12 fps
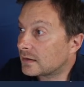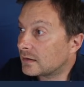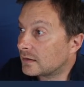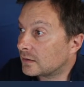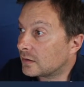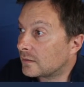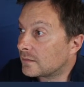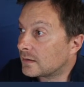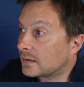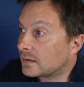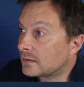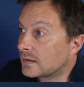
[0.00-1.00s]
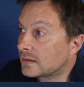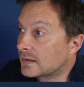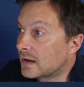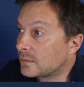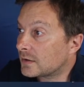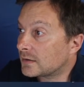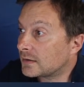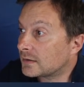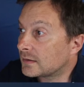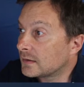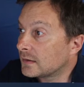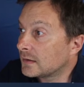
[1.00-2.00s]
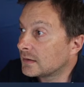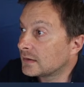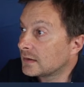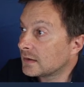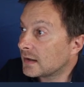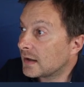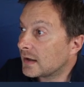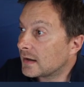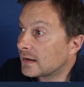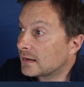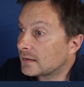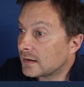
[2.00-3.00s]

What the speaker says: You have the timer here, and